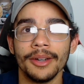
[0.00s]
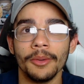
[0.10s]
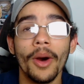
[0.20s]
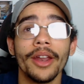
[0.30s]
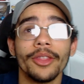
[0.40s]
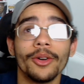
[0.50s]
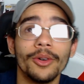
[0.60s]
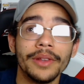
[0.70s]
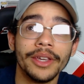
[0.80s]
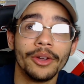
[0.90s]
one of the
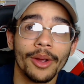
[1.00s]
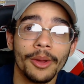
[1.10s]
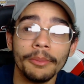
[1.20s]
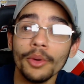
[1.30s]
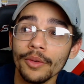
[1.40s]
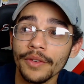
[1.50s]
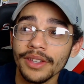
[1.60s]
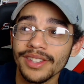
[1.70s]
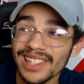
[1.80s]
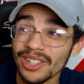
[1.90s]
Holy Grail movie
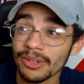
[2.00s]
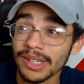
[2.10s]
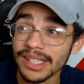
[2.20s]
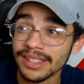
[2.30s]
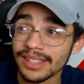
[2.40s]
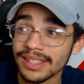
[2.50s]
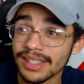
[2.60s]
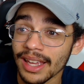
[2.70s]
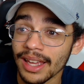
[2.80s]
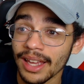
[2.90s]
series
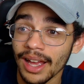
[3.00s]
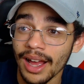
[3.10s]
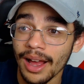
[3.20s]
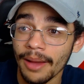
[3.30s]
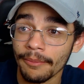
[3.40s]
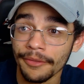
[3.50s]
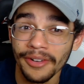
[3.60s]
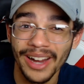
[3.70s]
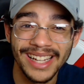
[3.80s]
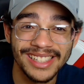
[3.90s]

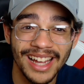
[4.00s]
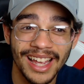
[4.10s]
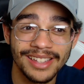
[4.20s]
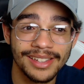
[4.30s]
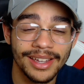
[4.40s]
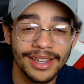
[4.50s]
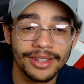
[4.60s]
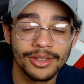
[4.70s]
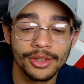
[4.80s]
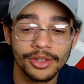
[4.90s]
franchises, I
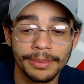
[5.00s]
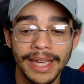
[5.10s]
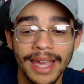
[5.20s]
guess, so to speak.